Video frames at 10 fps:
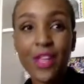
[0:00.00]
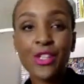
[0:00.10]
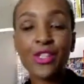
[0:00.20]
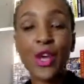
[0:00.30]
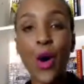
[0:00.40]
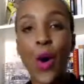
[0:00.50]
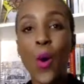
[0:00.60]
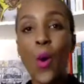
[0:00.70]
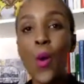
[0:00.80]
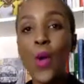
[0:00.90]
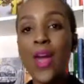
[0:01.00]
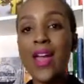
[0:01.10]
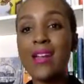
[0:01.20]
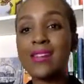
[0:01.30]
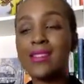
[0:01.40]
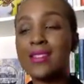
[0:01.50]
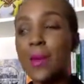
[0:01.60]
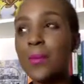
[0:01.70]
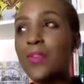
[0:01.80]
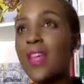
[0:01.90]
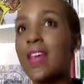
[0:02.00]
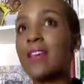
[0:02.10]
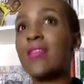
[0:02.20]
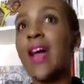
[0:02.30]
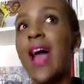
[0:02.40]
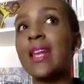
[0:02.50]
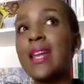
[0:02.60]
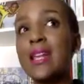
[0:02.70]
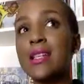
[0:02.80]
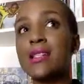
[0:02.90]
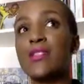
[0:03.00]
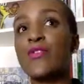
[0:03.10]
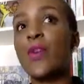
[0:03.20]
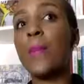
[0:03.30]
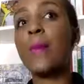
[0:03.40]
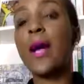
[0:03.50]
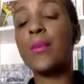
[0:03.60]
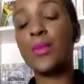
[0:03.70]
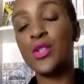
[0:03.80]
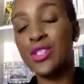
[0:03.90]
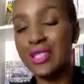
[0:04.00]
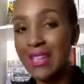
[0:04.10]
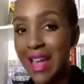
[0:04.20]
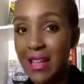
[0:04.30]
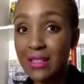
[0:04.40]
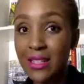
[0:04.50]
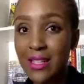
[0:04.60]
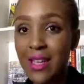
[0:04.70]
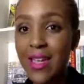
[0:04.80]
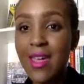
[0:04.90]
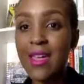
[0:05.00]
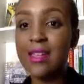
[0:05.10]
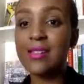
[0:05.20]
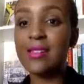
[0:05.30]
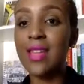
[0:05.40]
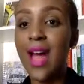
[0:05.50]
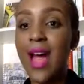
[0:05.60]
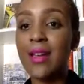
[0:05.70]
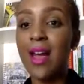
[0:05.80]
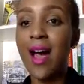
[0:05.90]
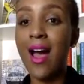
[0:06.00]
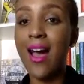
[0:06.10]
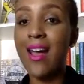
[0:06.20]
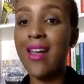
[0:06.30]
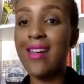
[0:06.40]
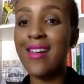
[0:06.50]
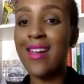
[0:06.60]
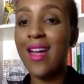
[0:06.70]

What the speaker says: So something that is from my personality is that I